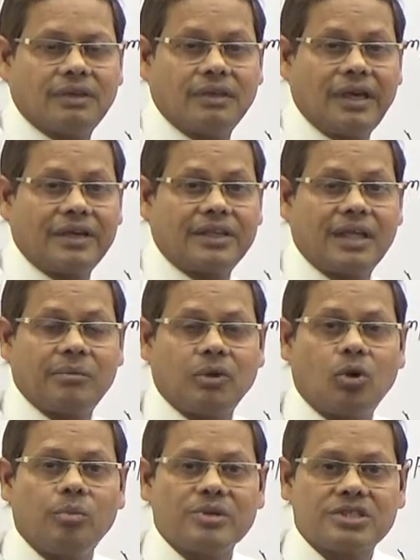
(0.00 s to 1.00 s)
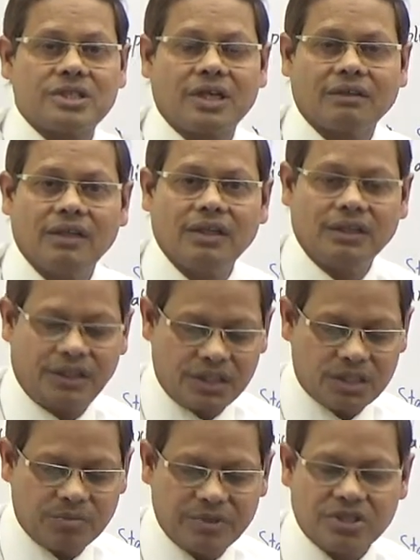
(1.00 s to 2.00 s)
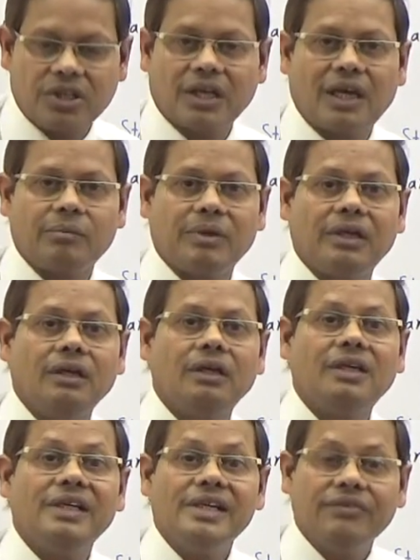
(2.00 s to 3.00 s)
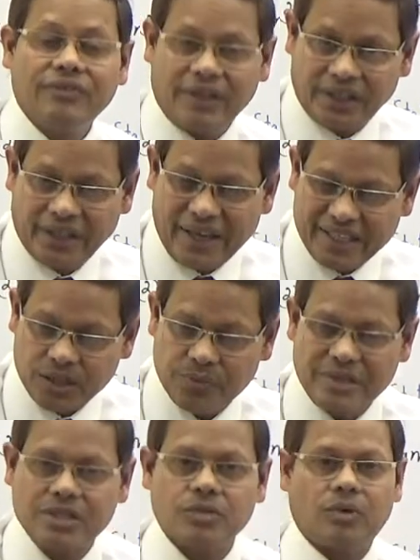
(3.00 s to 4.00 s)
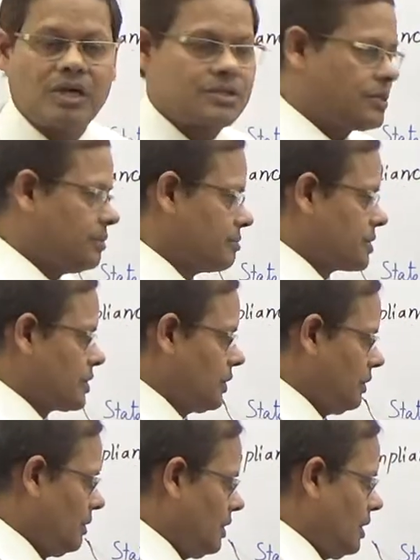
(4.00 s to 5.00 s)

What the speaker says: Let there be no mistake. This mistake can be very expensive also. So